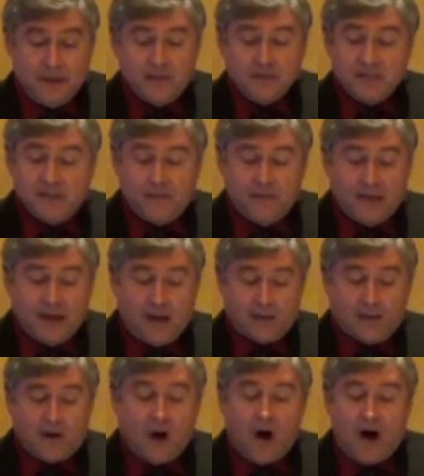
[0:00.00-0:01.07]
Some of the
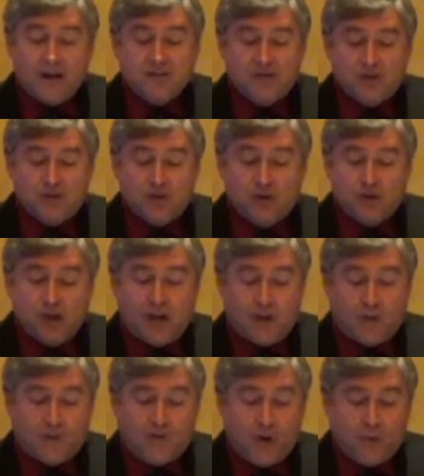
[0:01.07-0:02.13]
other costs
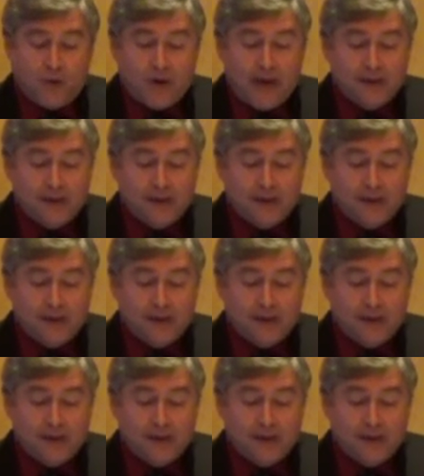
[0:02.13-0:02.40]
associated with formal